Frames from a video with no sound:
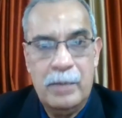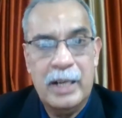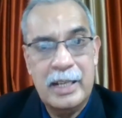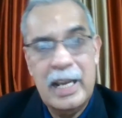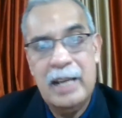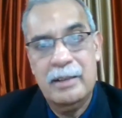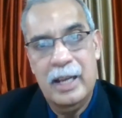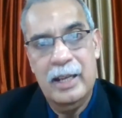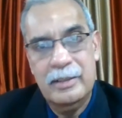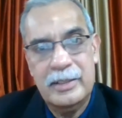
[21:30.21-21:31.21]
But again,
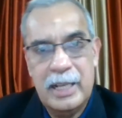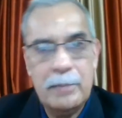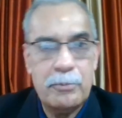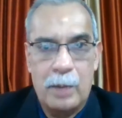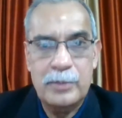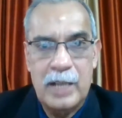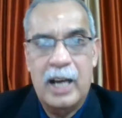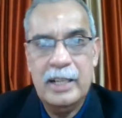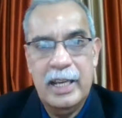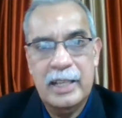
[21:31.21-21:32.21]
skin problems
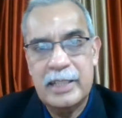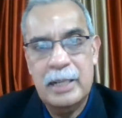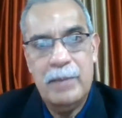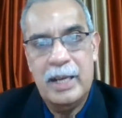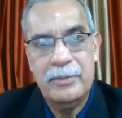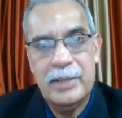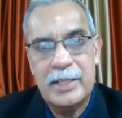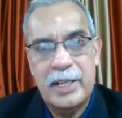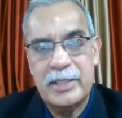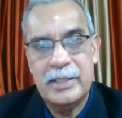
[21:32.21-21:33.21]
are there, skin
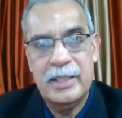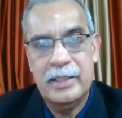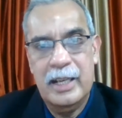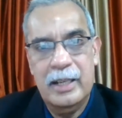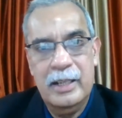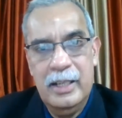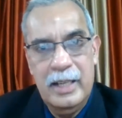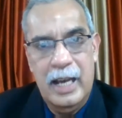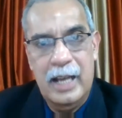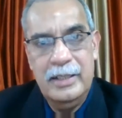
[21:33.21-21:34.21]
manifestations are there.
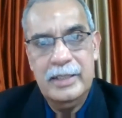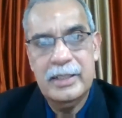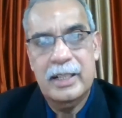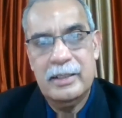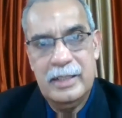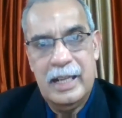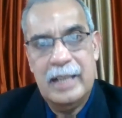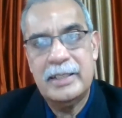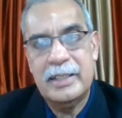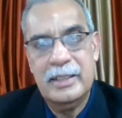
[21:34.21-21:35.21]
And these are
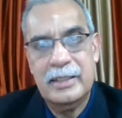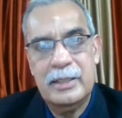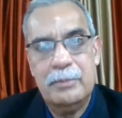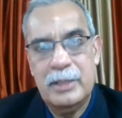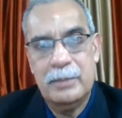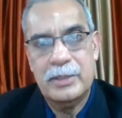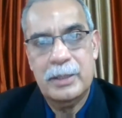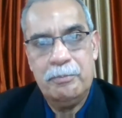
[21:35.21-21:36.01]
classical symptoms.